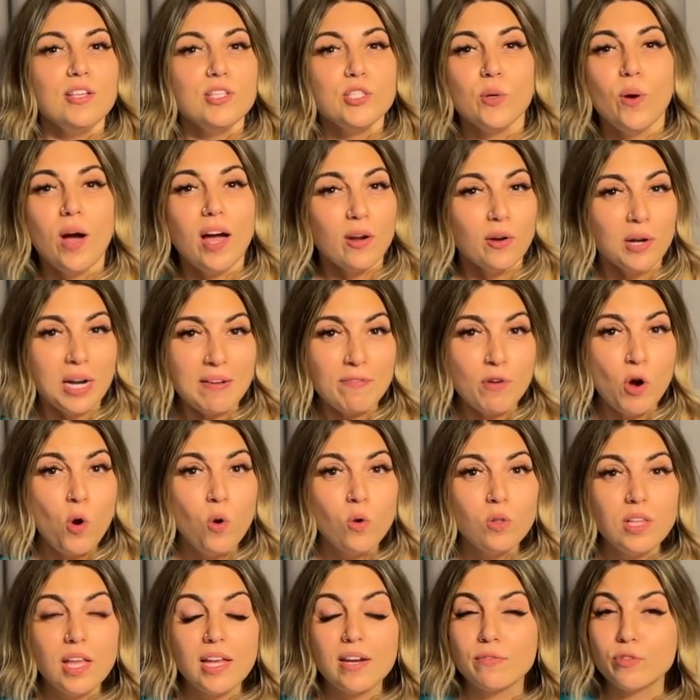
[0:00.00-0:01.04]
So I don't have a
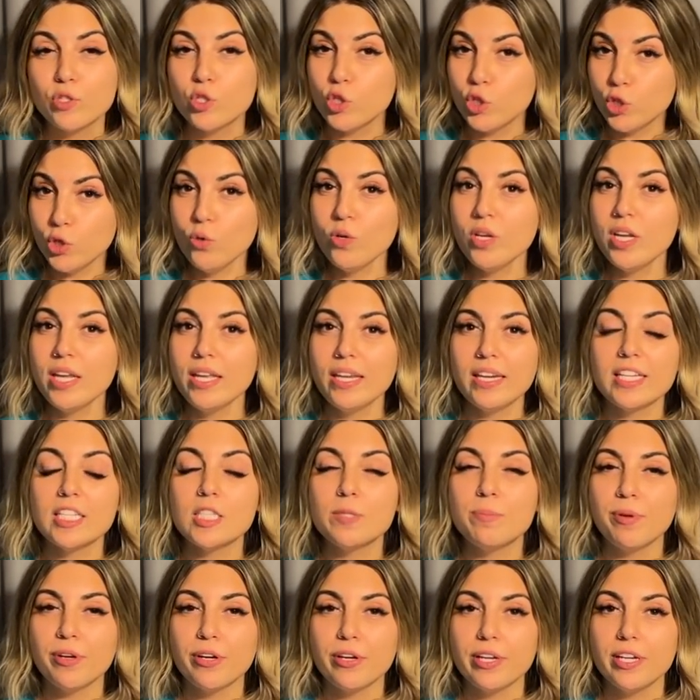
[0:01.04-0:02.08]
whole lot of toucan
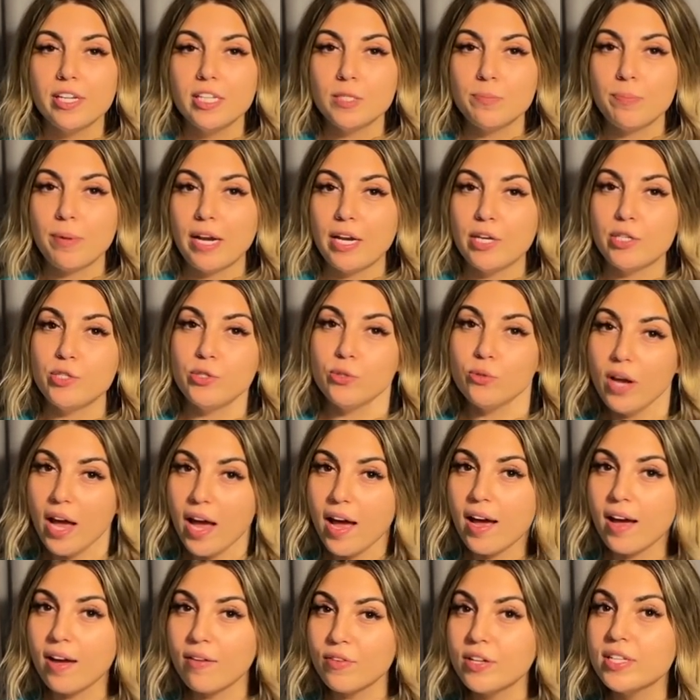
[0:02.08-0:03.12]
experience, but I do
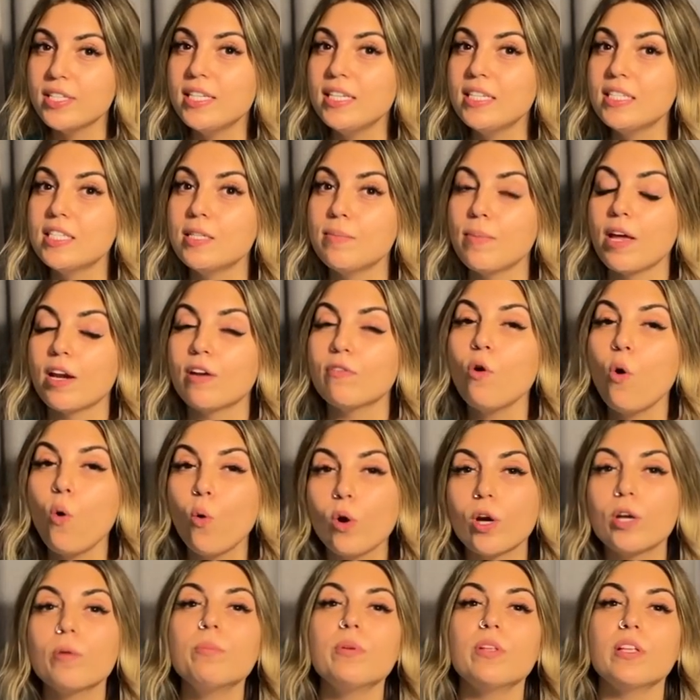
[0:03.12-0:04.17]
have a decent amount of
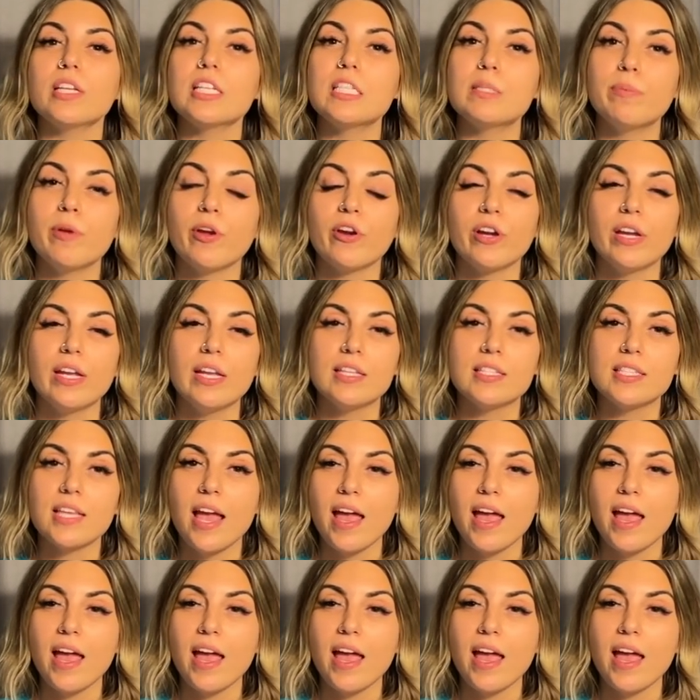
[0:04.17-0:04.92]
hornbill experience,